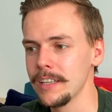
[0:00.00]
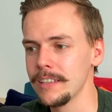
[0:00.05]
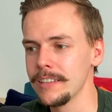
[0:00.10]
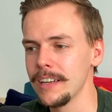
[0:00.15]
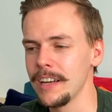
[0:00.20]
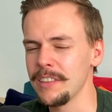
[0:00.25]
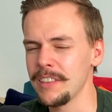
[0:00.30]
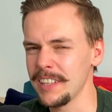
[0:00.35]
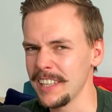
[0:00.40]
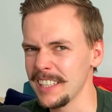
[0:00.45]

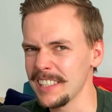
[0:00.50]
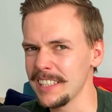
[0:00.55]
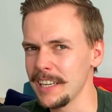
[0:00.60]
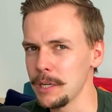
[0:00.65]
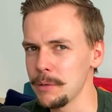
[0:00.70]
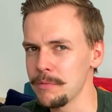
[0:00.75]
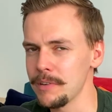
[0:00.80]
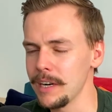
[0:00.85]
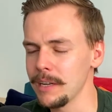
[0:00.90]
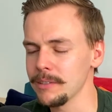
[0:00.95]
I think that's how you
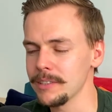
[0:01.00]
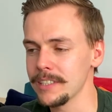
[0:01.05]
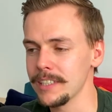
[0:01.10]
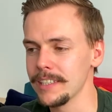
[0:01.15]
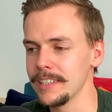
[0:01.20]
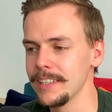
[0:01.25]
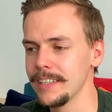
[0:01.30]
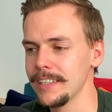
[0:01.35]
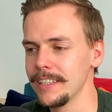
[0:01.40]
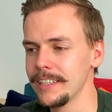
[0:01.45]
pronounce it.
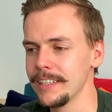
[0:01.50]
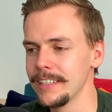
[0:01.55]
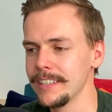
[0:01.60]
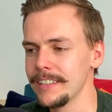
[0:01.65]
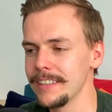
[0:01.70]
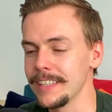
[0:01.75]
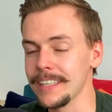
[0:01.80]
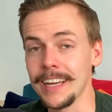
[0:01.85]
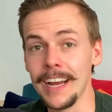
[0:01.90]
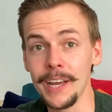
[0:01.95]

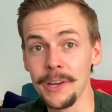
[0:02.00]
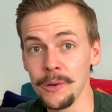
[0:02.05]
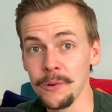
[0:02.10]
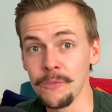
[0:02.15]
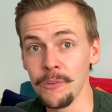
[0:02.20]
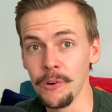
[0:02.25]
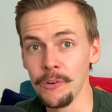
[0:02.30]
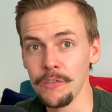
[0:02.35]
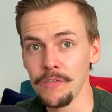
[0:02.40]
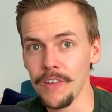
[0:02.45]
The guy who
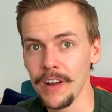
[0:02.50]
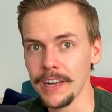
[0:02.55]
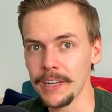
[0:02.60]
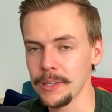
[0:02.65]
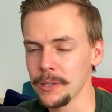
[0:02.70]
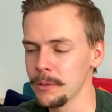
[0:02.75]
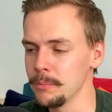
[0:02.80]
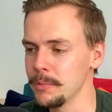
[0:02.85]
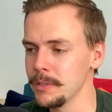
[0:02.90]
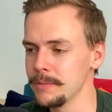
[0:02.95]
wrote Fight
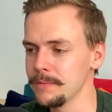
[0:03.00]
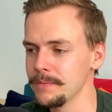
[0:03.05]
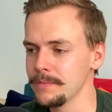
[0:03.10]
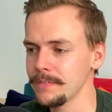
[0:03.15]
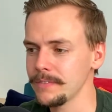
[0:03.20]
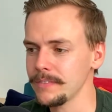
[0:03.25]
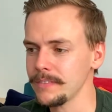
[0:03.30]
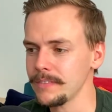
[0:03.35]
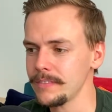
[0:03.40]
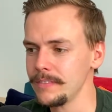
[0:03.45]
Club.
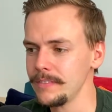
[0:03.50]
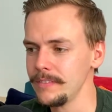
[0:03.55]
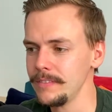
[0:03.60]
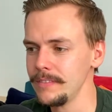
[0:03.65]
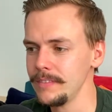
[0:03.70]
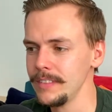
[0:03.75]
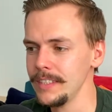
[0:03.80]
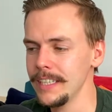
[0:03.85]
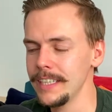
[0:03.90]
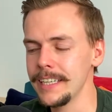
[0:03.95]

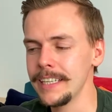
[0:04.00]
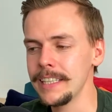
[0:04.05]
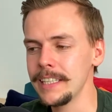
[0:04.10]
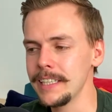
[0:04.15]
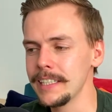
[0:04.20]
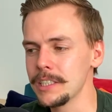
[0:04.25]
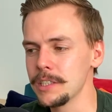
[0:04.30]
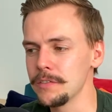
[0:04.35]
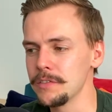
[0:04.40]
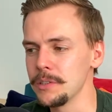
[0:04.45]
In the
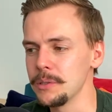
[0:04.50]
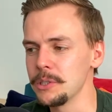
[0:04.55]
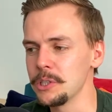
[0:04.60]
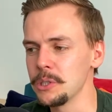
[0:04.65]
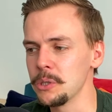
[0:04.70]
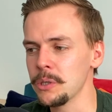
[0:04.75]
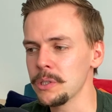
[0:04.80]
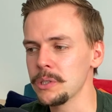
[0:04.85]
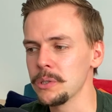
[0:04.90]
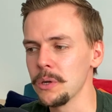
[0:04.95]
interview,
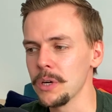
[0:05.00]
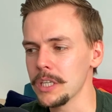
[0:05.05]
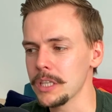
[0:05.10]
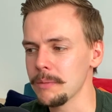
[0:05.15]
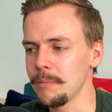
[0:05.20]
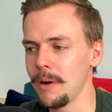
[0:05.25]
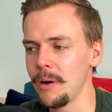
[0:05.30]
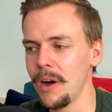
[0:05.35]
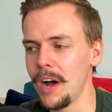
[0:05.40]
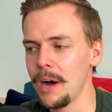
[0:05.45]
Chuck talked
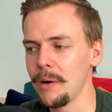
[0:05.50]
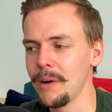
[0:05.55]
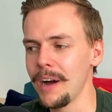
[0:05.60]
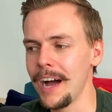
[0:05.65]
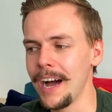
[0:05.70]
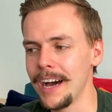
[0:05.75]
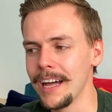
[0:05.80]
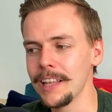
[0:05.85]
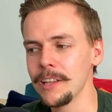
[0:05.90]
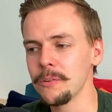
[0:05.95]
about how at
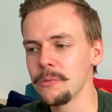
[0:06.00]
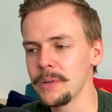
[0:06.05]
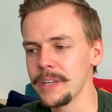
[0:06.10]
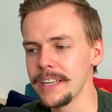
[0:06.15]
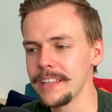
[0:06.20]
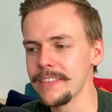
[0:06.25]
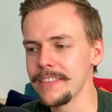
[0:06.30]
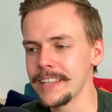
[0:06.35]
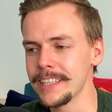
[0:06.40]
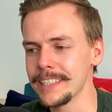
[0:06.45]

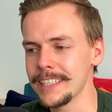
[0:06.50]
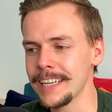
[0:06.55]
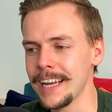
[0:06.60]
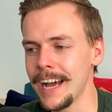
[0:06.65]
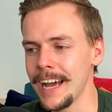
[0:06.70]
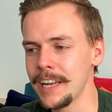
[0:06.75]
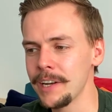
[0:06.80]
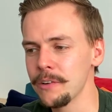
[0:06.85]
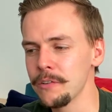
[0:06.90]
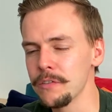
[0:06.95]
Halloween there's a
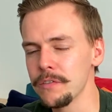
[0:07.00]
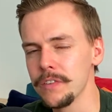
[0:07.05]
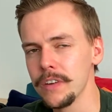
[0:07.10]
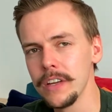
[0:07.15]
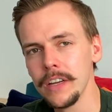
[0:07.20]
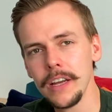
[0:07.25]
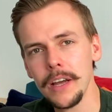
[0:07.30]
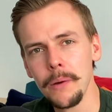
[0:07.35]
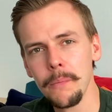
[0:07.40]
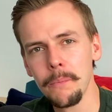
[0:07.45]
kind of
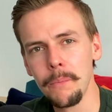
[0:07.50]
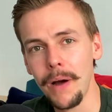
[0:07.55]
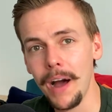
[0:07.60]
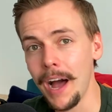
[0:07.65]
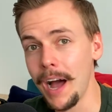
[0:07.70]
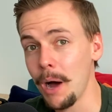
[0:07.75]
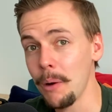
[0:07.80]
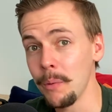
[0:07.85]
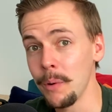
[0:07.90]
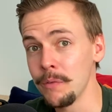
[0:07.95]

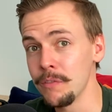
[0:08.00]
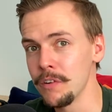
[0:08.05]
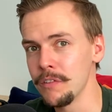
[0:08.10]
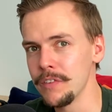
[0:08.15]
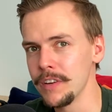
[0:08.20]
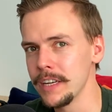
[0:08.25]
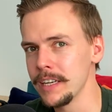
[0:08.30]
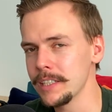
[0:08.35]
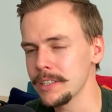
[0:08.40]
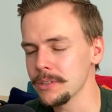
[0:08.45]
power
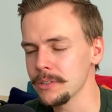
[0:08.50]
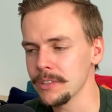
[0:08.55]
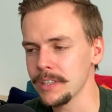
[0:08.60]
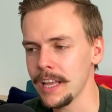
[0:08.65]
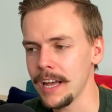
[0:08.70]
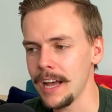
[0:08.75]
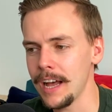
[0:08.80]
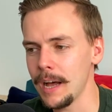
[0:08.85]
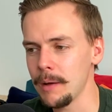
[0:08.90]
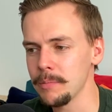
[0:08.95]
reversal that
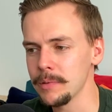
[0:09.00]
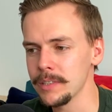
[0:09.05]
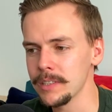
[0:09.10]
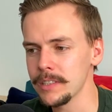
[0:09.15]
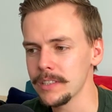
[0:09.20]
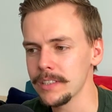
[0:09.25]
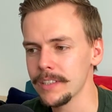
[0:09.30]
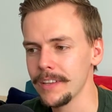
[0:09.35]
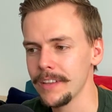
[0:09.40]
happens.